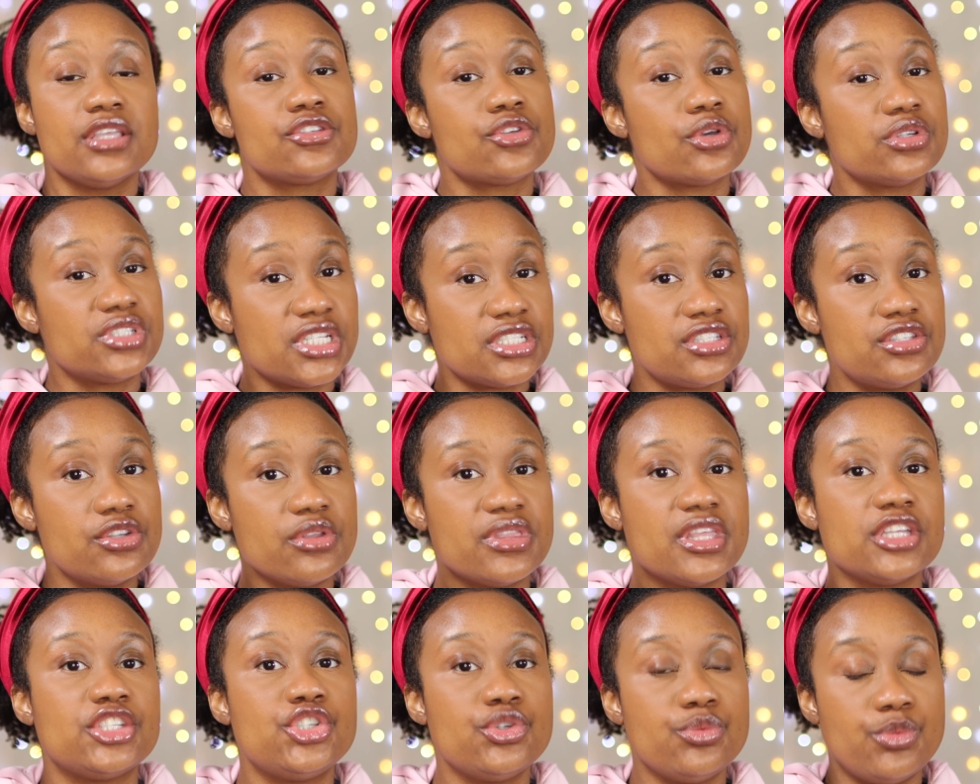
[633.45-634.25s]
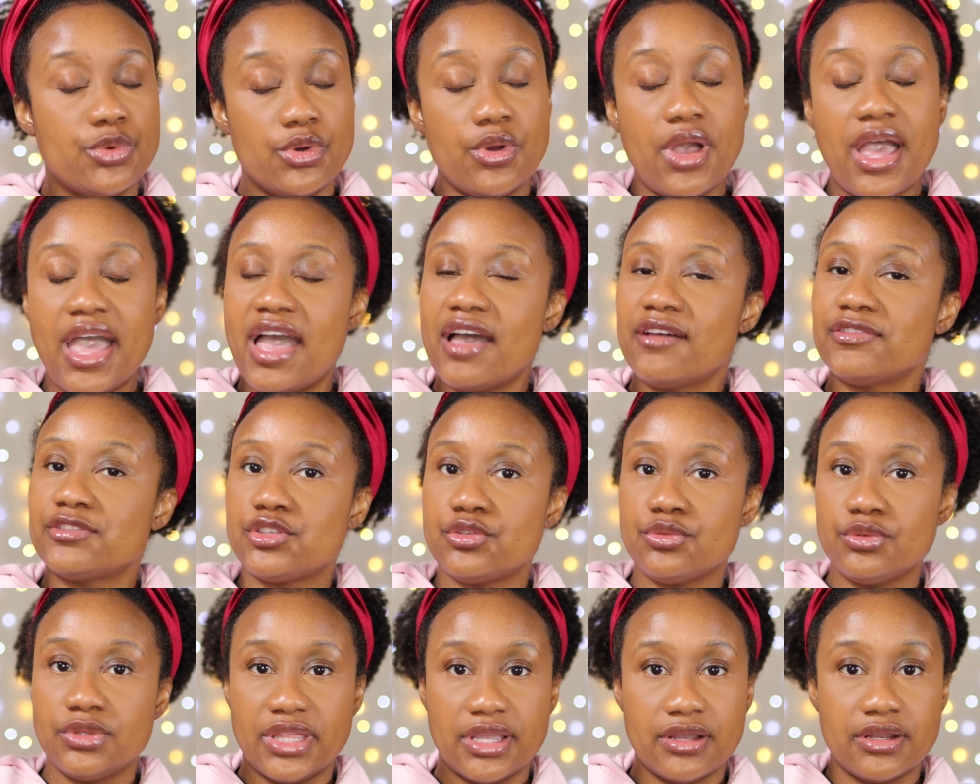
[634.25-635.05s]
So just know that you will have
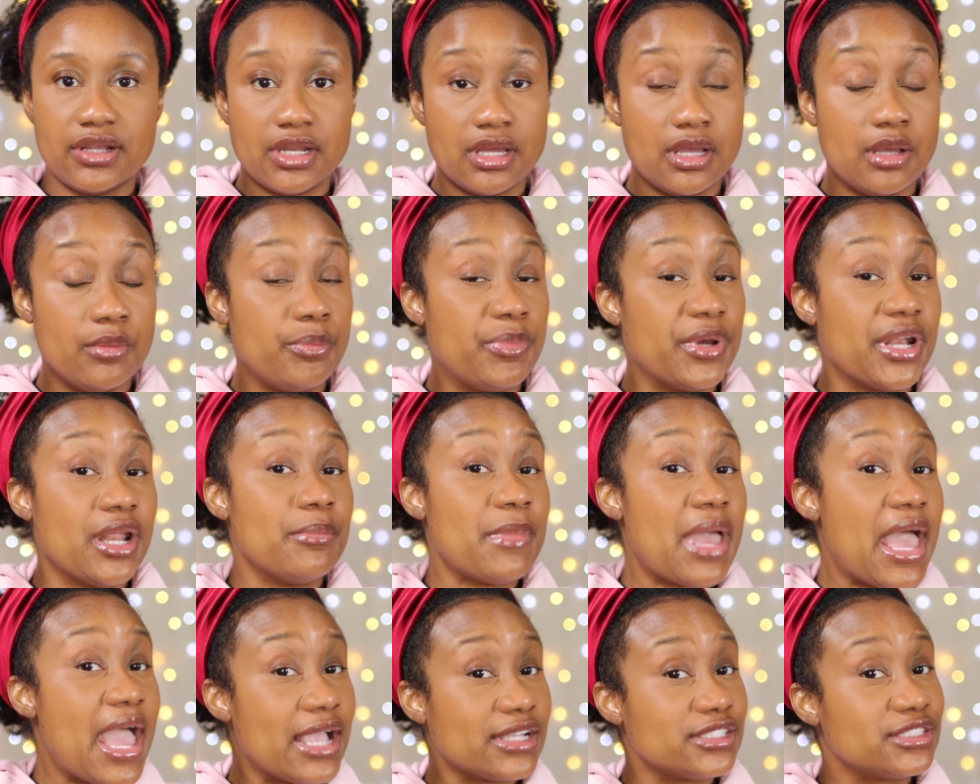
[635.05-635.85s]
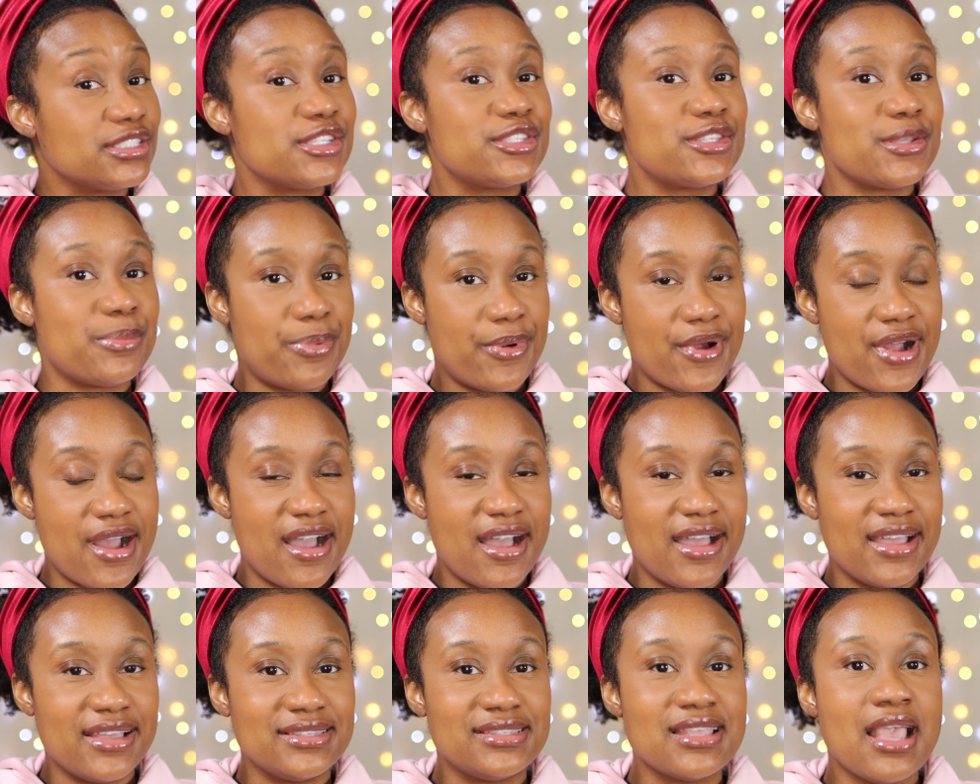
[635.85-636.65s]
to layer it up. But I'm actually
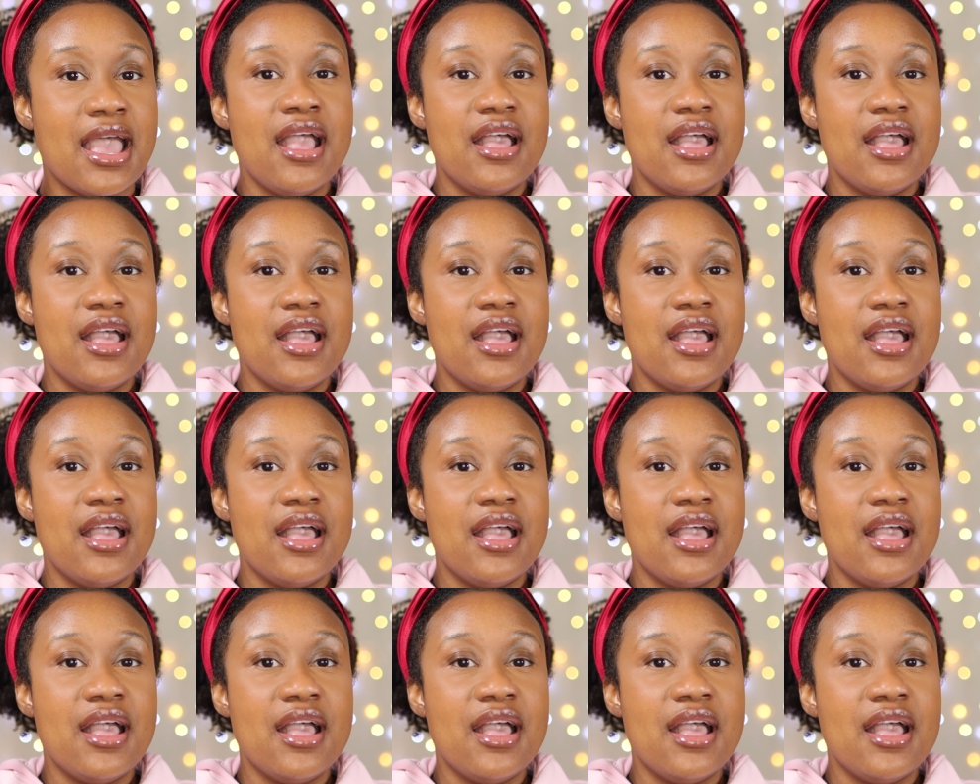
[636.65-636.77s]
surprised